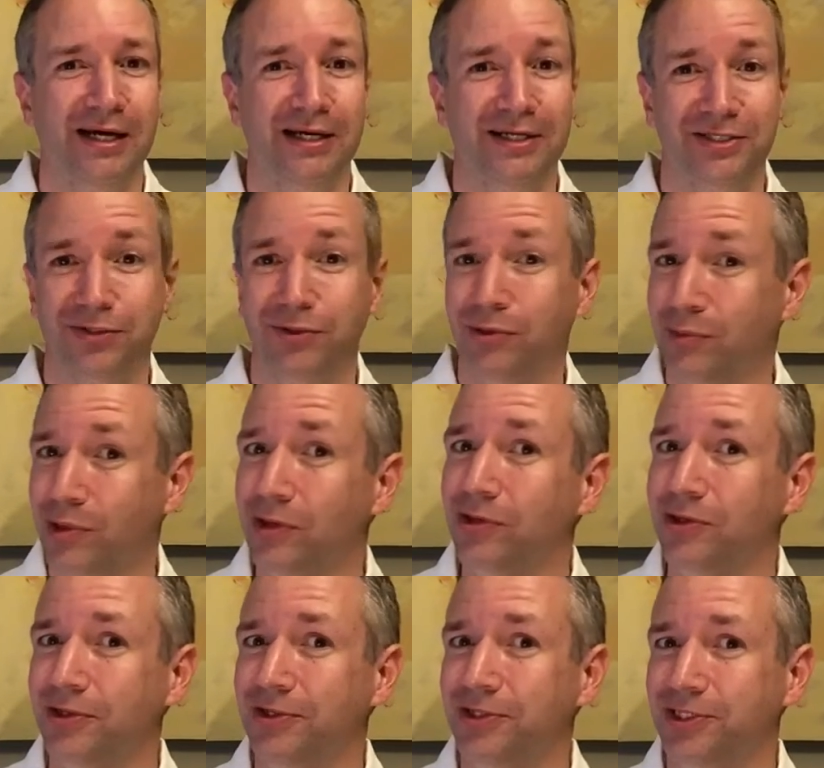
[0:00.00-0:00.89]
So a
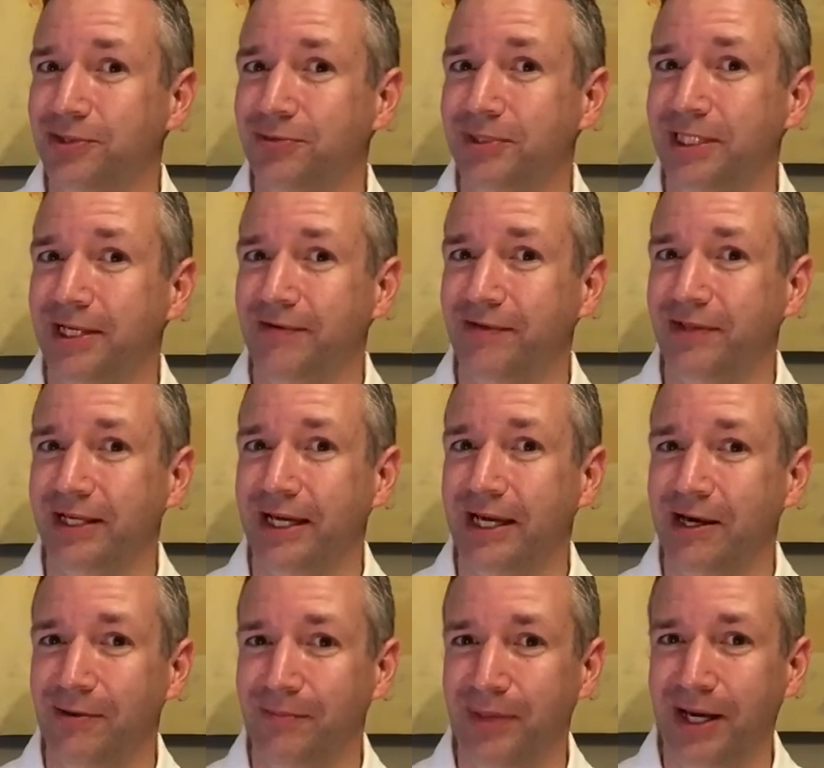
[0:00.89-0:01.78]
roller coaster would definitely
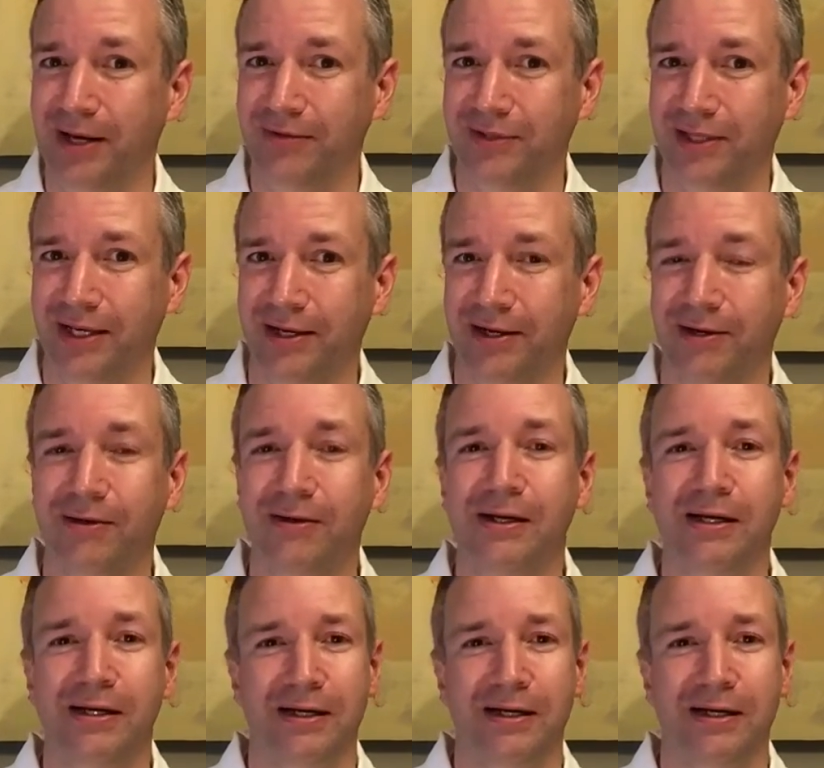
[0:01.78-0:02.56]
help out there.